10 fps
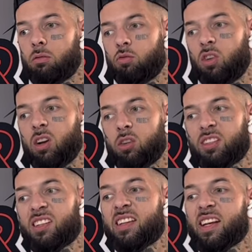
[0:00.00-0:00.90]
real
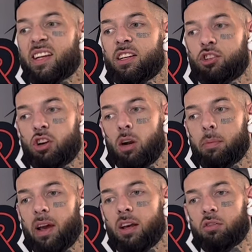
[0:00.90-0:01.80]
sticky,
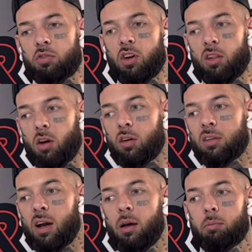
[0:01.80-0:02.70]
sharp edge for a
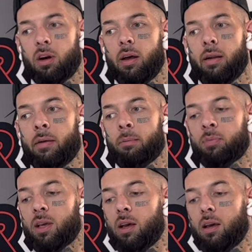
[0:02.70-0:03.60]
long time, but
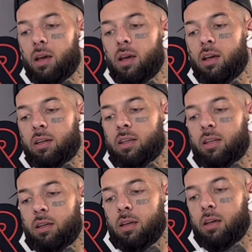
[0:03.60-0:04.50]
it
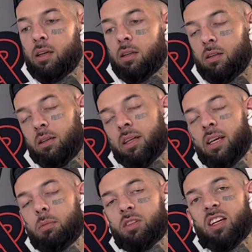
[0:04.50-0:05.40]
it
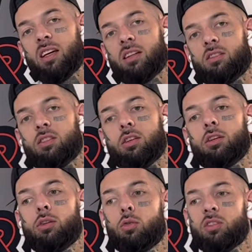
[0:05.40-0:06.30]
keeps its
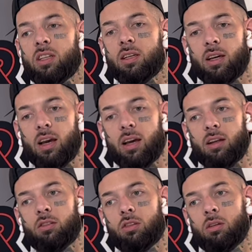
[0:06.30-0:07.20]
using
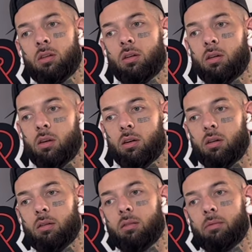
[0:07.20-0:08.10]
edge
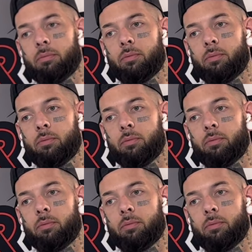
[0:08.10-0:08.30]
or